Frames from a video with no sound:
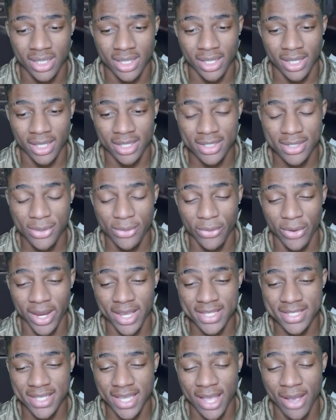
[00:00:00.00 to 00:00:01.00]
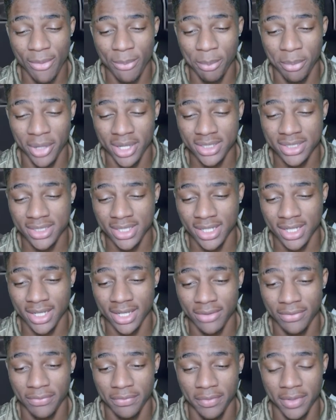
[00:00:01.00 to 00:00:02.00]
It's crazy how much
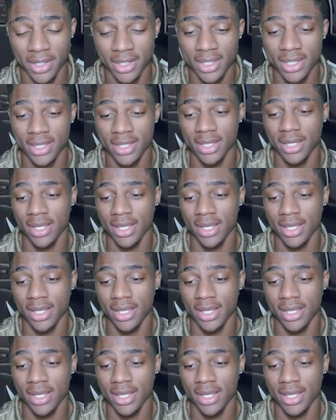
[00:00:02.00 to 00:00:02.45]
a fucking,